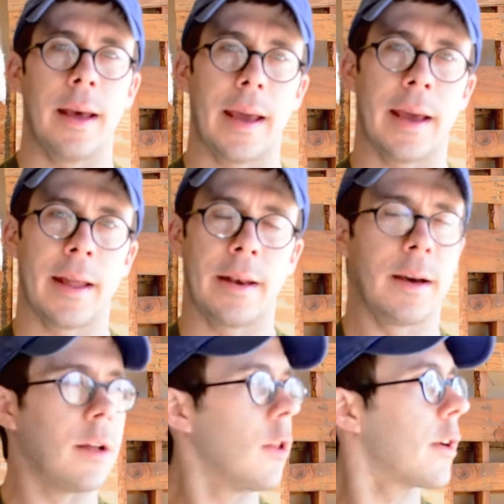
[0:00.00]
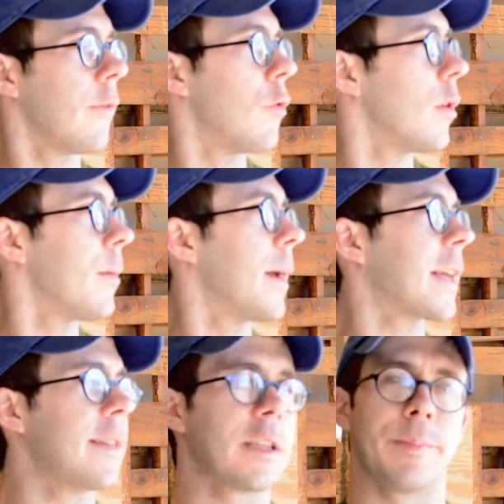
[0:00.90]
And looking forward to
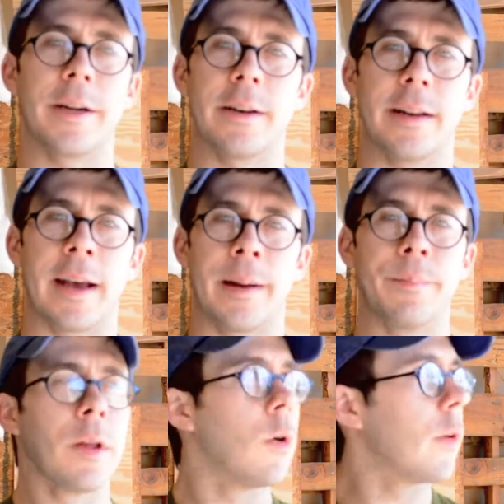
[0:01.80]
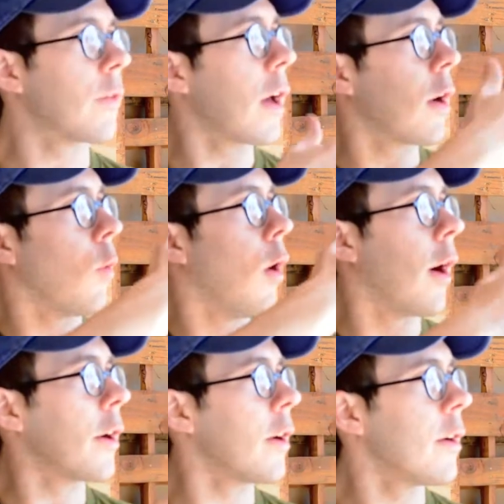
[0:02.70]
making this beer today. We've got our
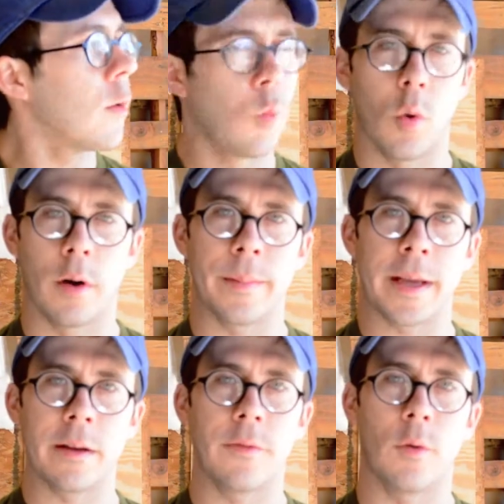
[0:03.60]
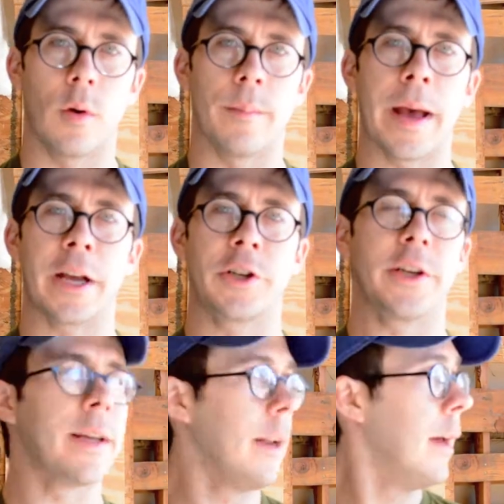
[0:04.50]
water warming for mash
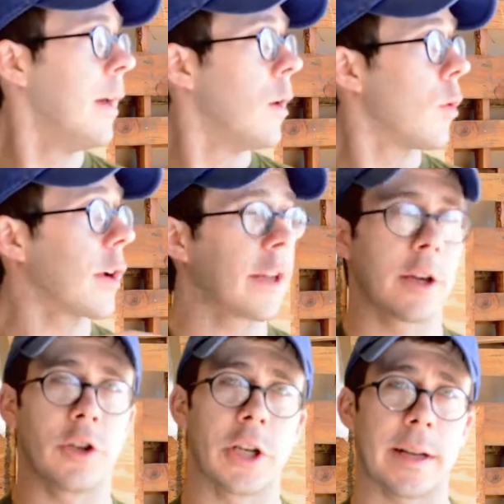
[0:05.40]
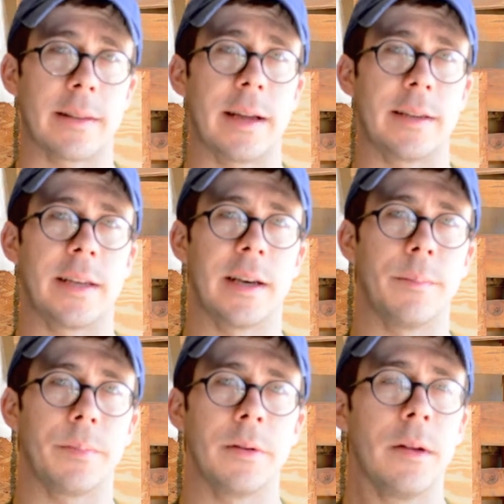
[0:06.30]
in. We're going to go check that temp,